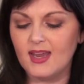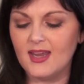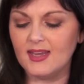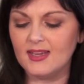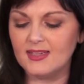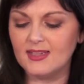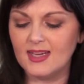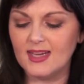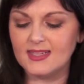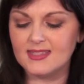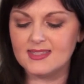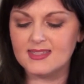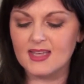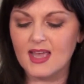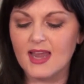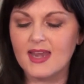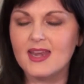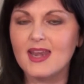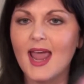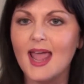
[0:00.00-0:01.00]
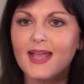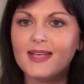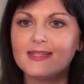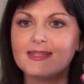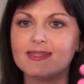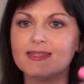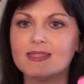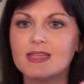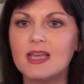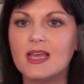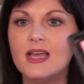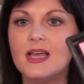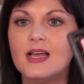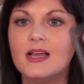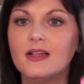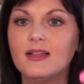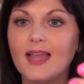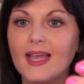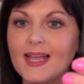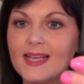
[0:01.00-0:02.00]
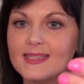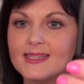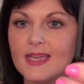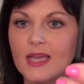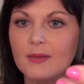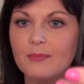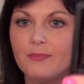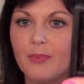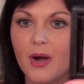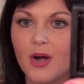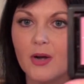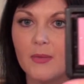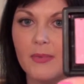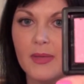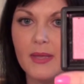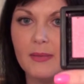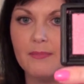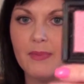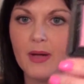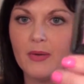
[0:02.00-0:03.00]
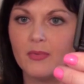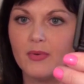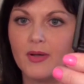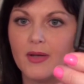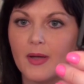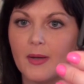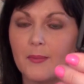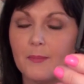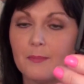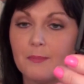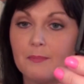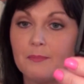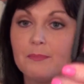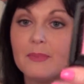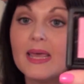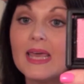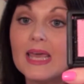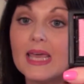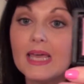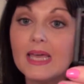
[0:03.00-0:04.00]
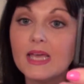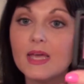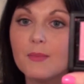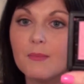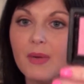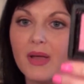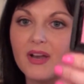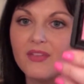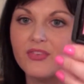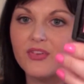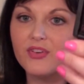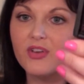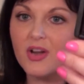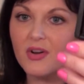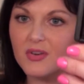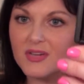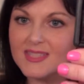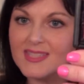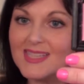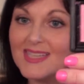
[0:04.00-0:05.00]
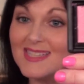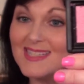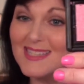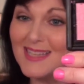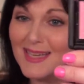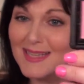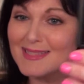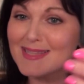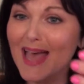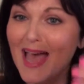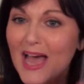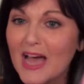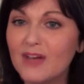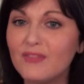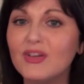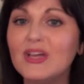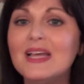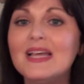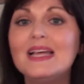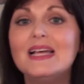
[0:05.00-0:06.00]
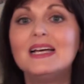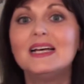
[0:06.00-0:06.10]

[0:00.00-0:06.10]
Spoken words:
And it's a nice, like I said, Barbie bubblegum pink, but if you notice, it does have